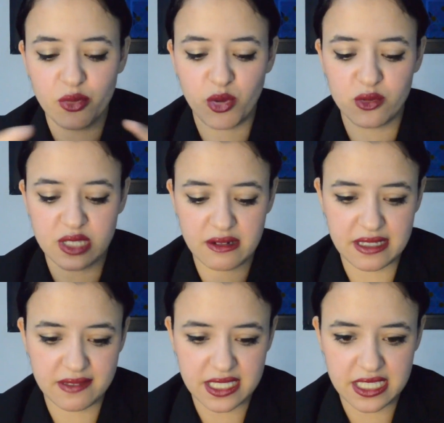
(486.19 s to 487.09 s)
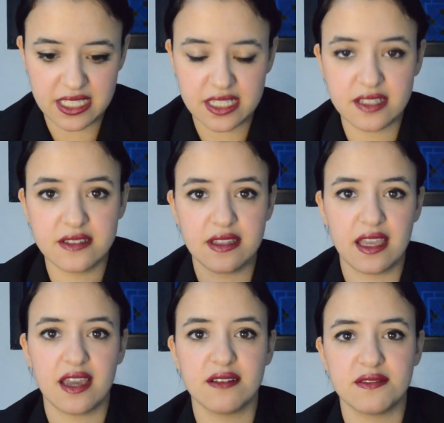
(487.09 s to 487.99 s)
Both are living here. They
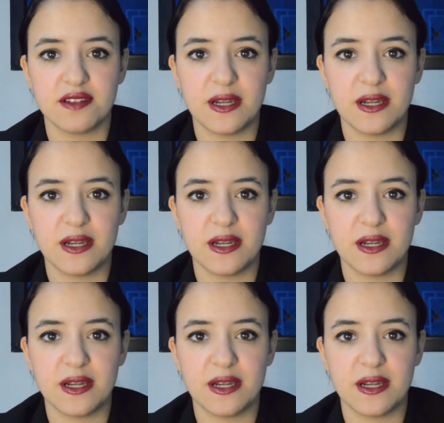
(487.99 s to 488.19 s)
have